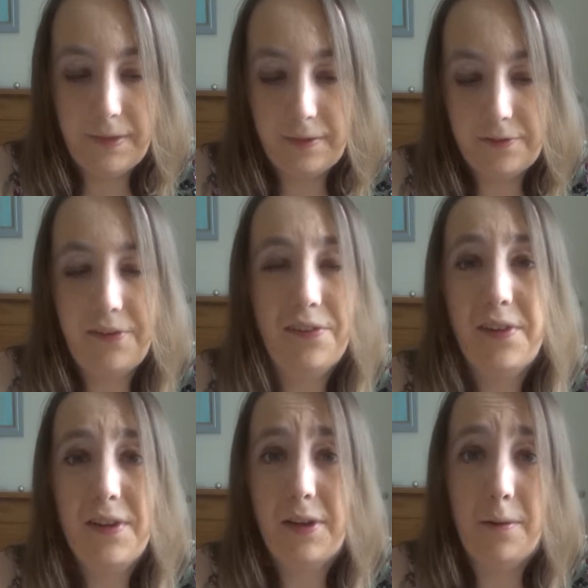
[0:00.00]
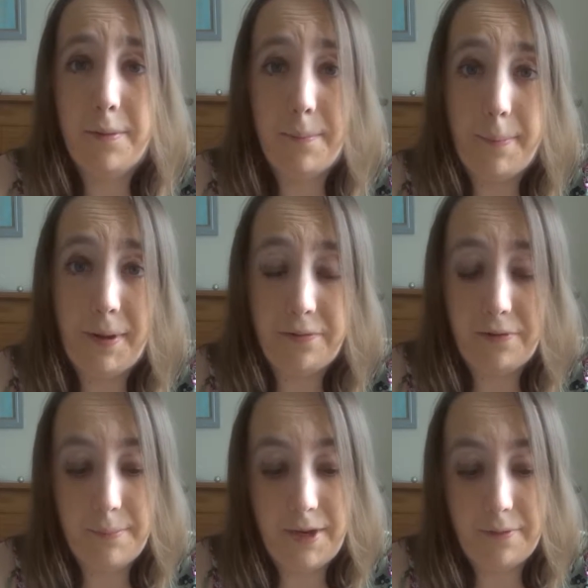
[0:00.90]
Cause it's gonna go in my
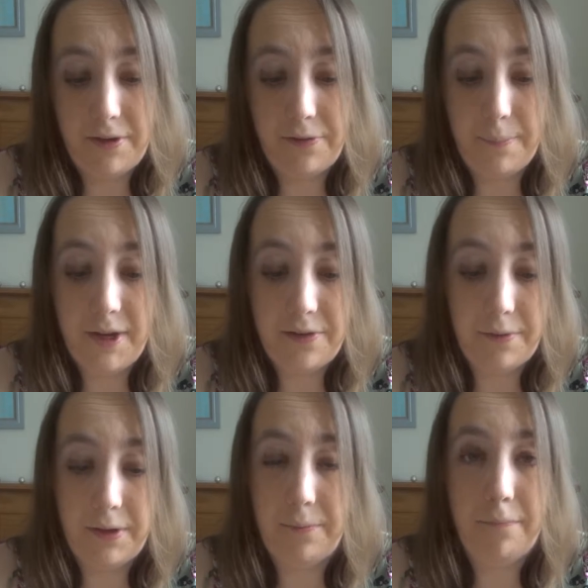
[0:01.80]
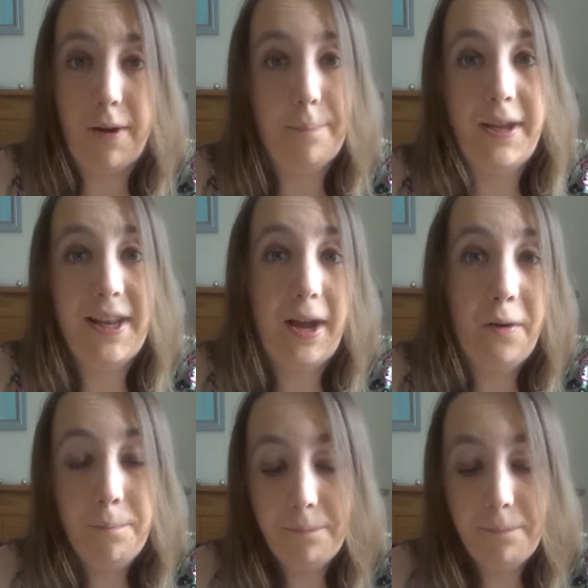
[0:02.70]
bathroom anyway, so I might as well unwrap it now.